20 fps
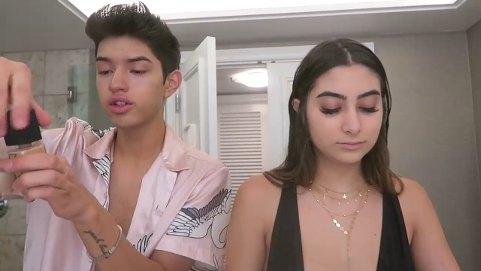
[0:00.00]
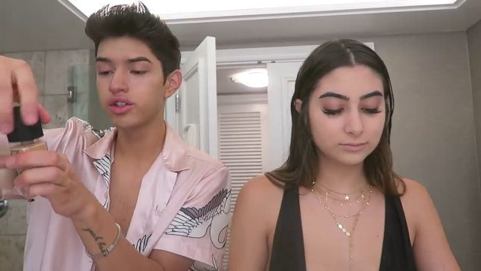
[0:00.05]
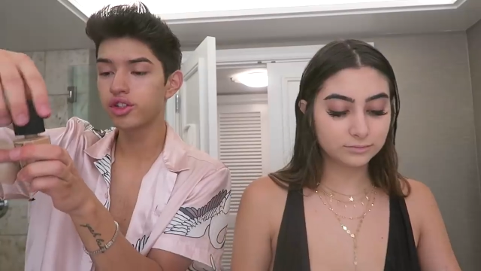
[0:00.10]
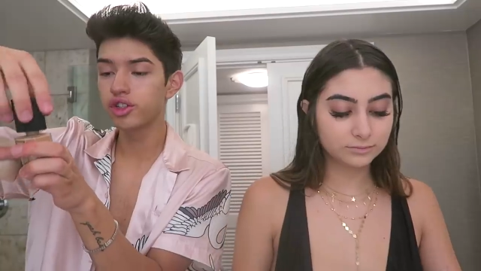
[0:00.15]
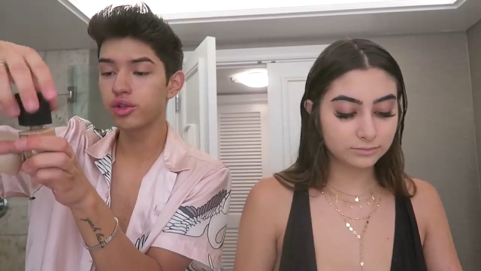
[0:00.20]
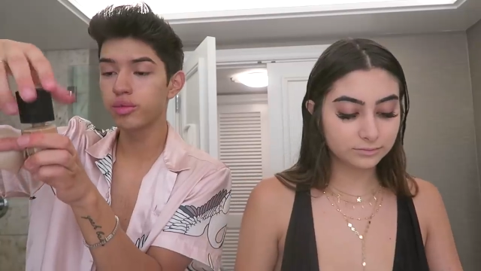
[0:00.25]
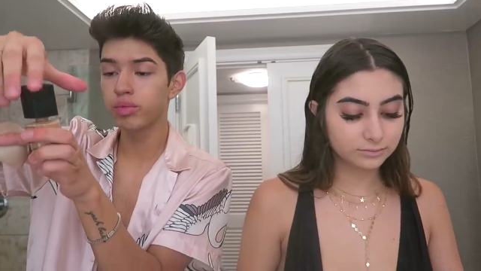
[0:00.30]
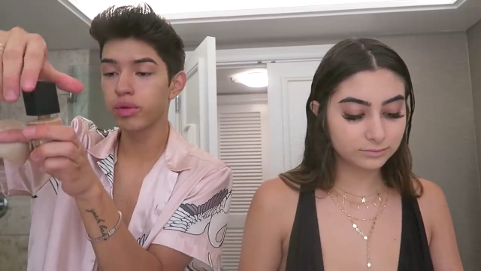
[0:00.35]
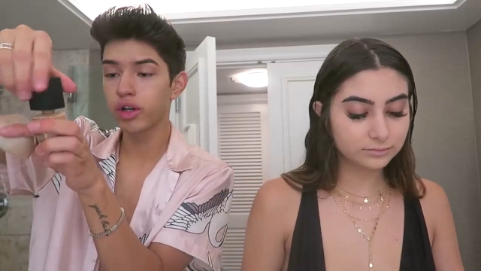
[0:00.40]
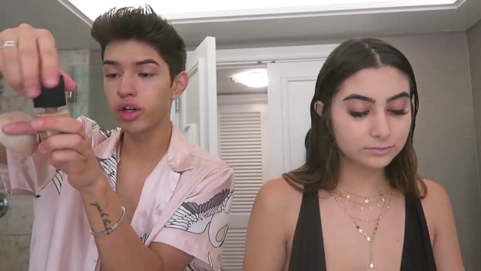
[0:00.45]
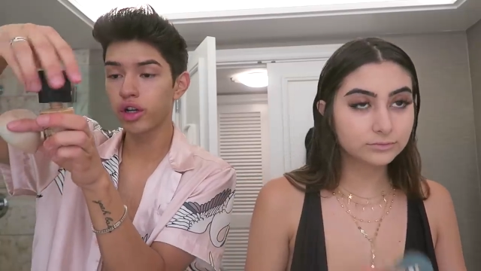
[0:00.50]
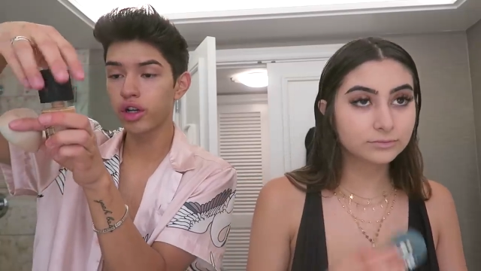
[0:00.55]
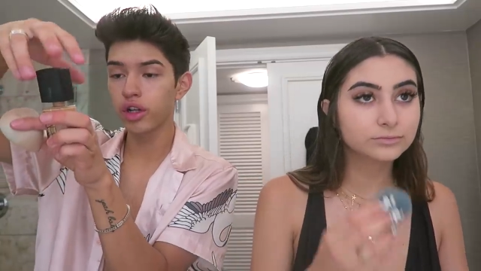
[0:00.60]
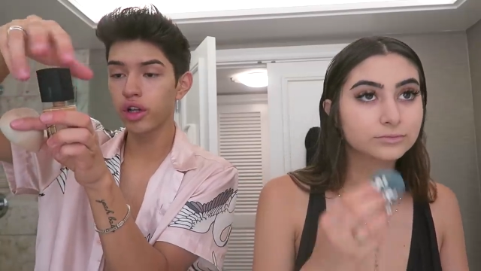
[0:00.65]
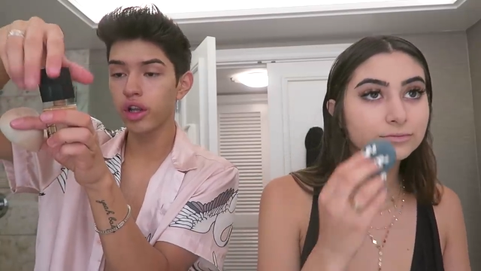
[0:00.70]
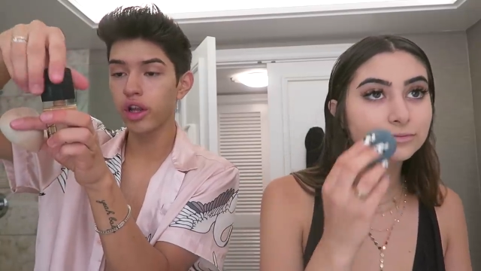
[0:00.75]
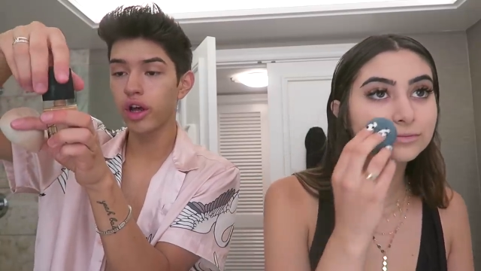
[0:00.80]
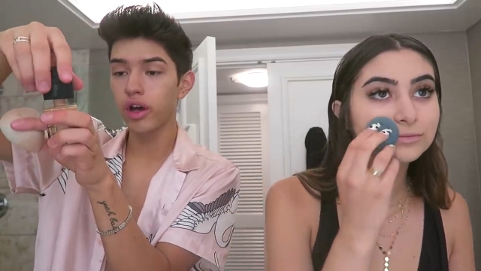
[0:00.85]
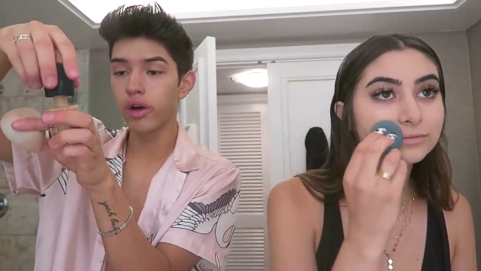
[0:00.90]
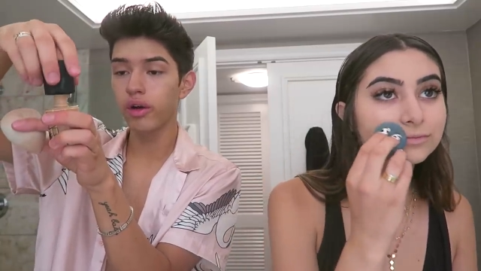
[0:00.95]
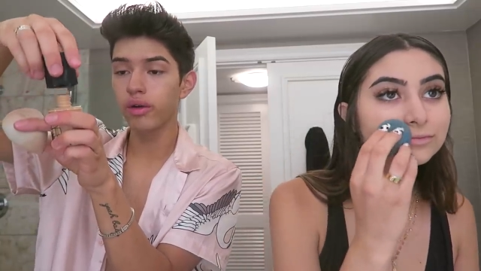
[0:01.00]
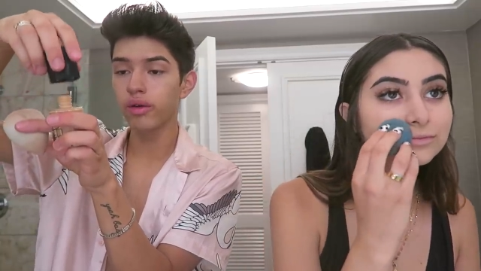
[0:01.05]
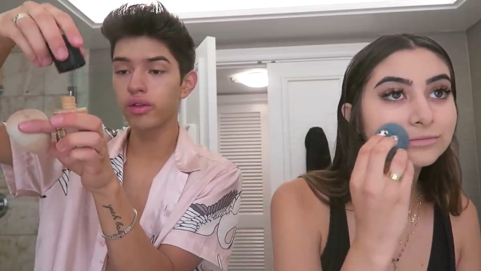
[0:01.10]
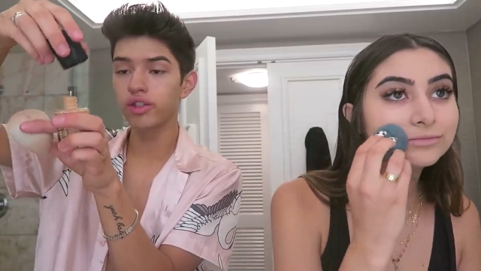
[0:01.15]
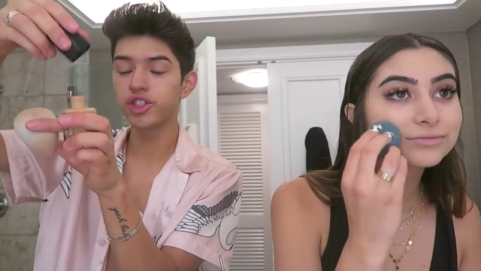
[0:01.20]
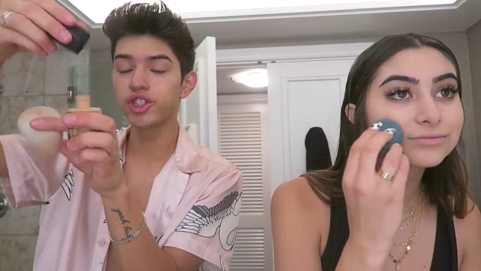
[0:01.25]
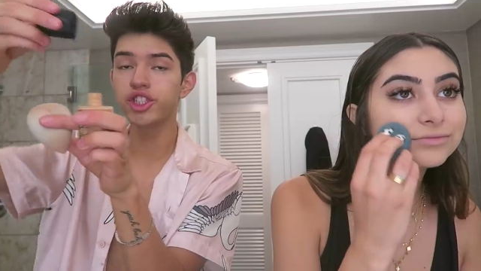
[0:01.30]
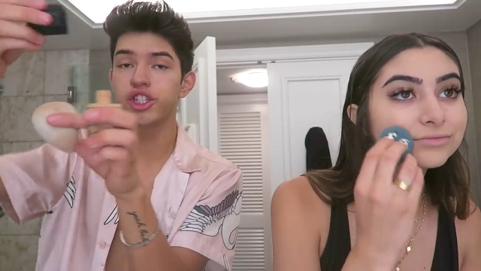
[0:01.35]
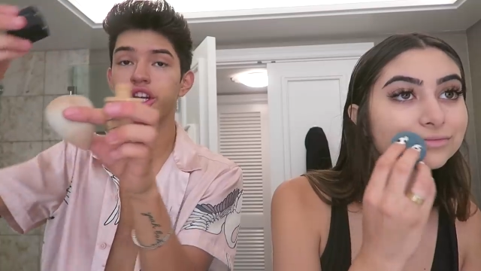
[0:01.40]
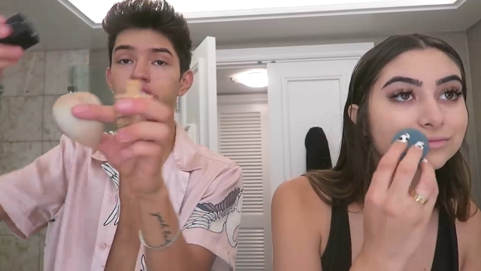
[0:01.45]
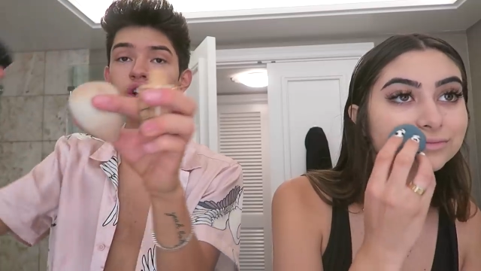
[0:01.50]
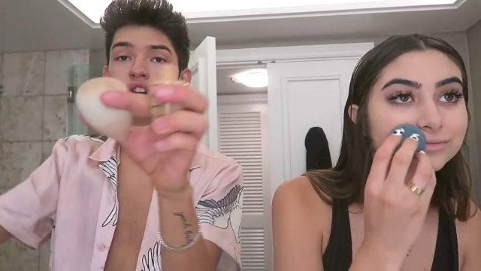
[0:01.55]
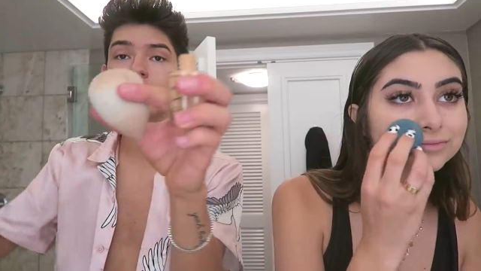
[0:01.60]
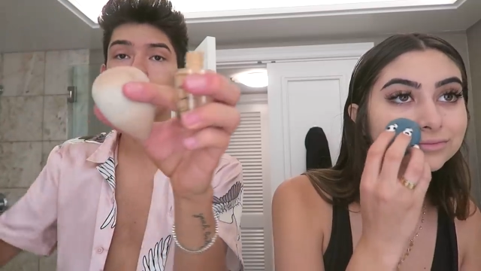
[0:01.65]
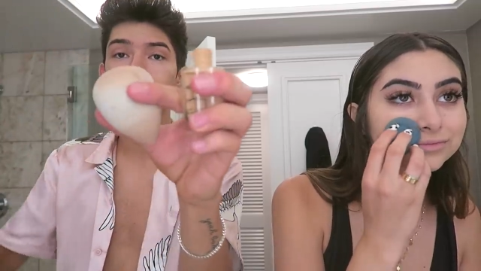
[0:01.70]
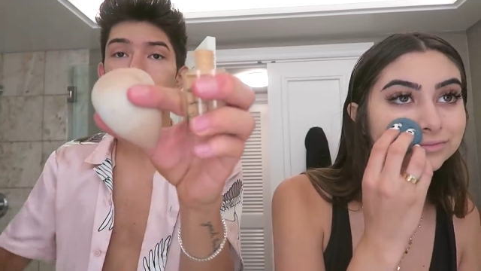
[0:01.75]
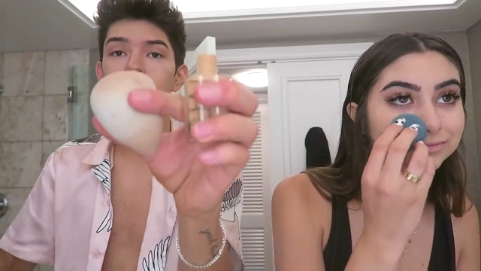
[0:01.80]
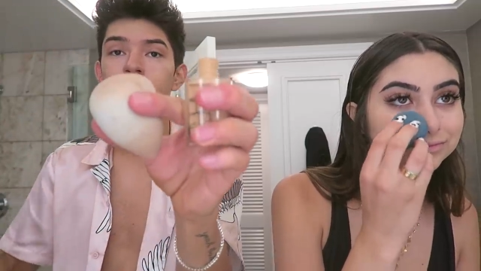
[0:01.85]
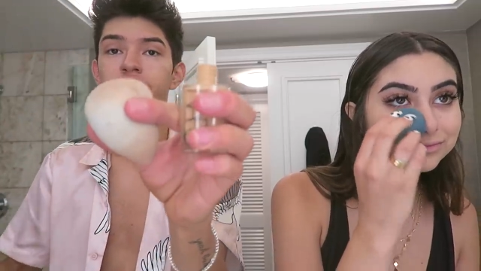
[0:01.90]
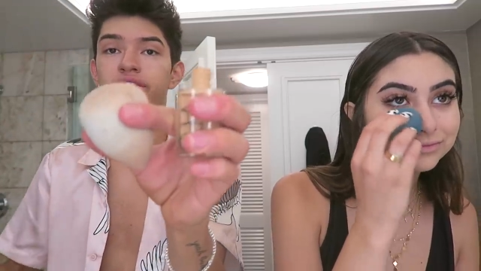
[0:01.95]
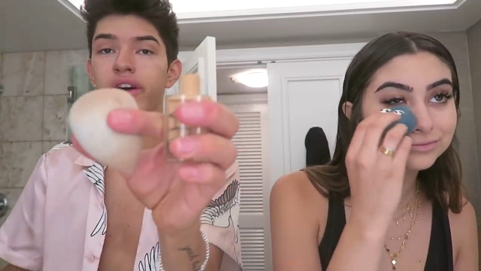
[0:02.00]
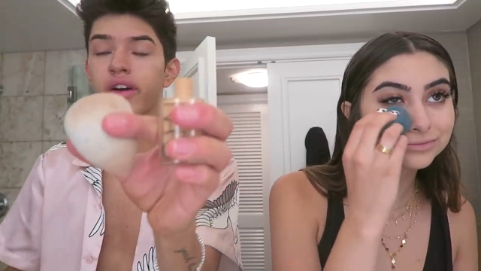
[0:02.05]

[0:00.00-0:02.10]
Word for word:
Speaker 1: Super Glow, Sheer Glow